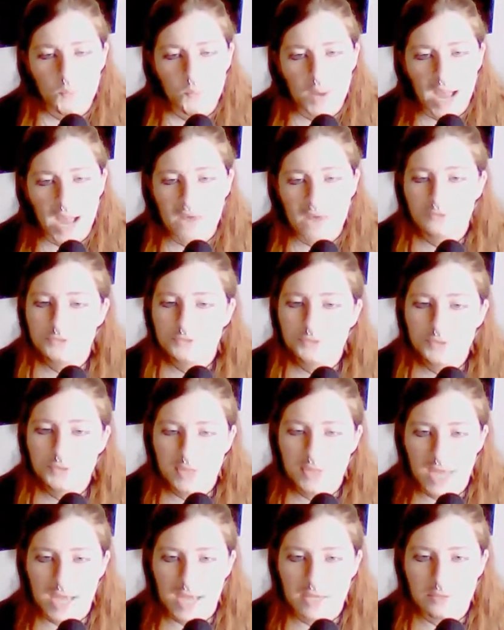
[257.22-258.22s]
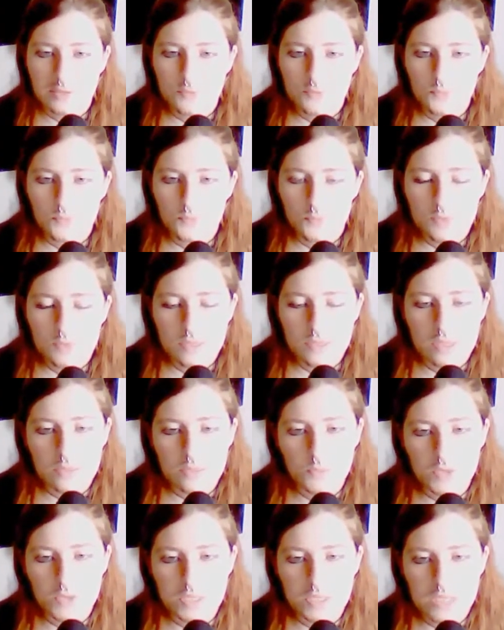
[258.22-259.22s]
After that, then
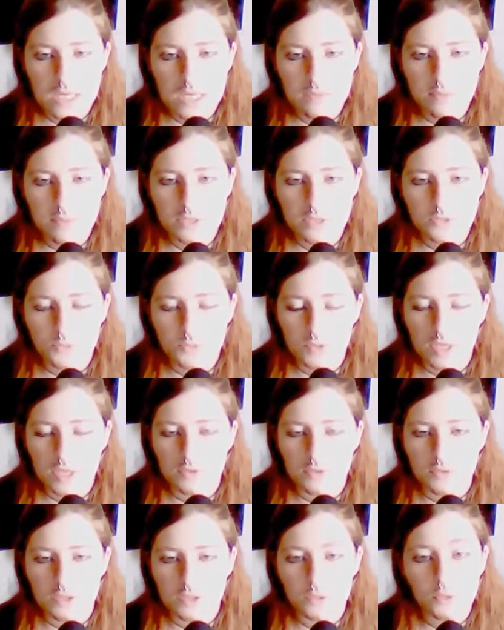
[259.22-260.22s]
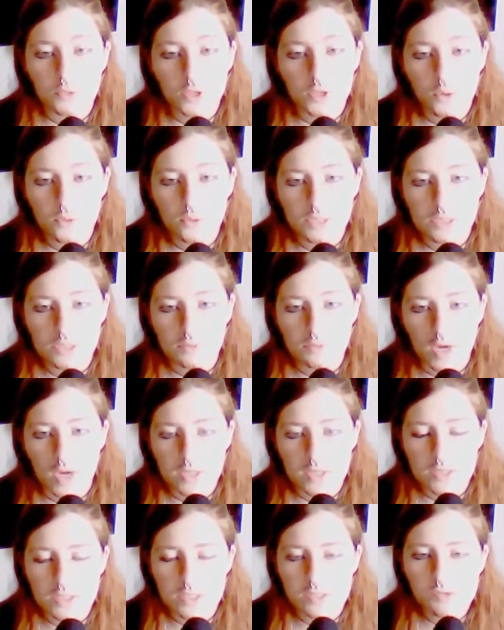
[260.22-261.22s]
when the teddy bears were given the recording
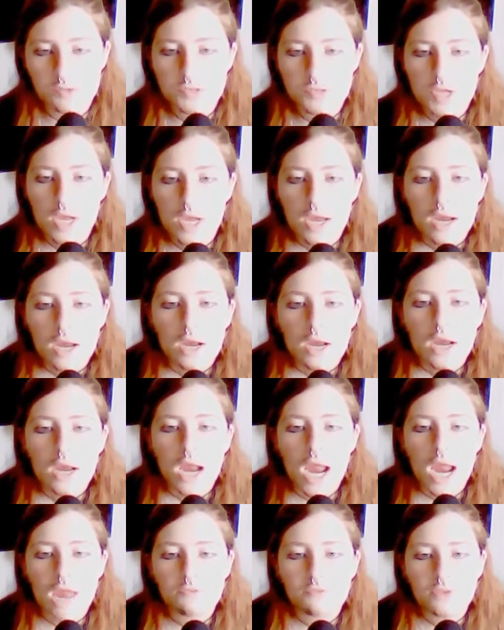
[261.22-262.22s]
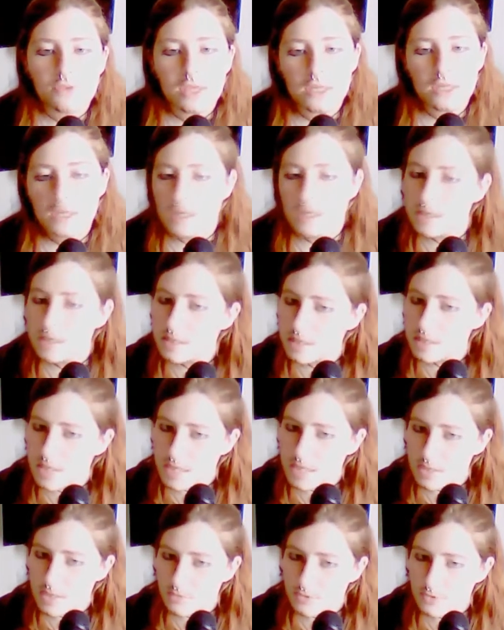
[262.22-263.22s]
devices, if
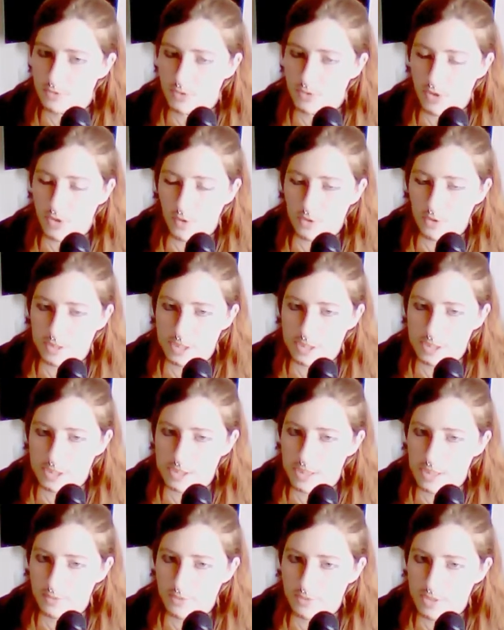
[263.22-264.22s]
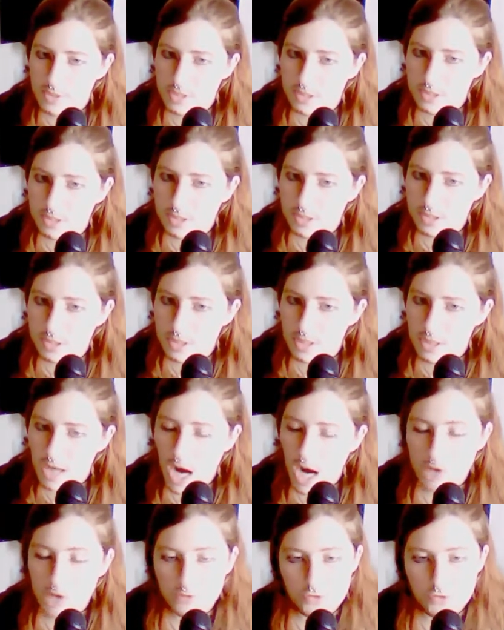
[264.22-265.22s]
anything was recorded that was
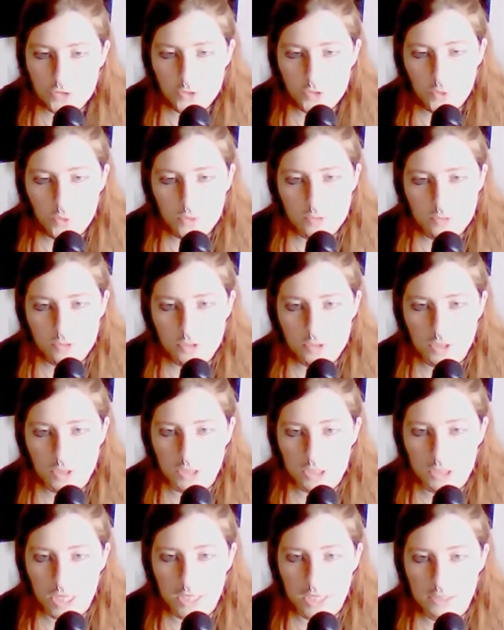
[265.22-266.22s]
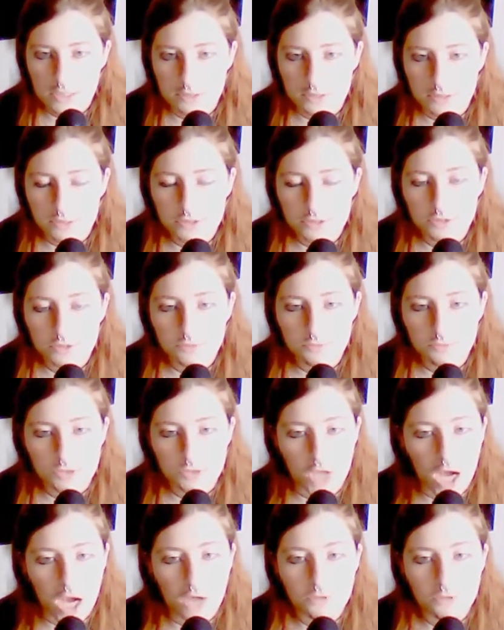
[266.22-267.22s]
out of sorts, such as
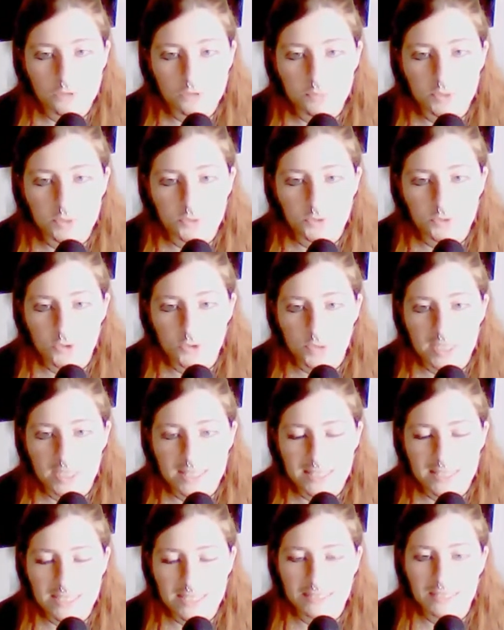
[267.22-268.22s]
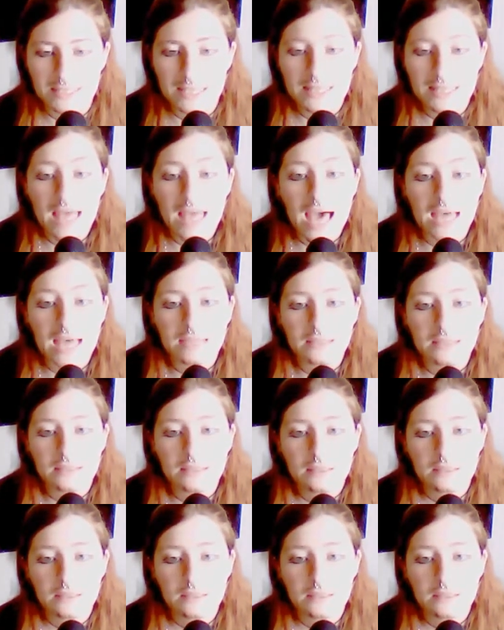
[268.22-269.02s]
child abuse or anything like that,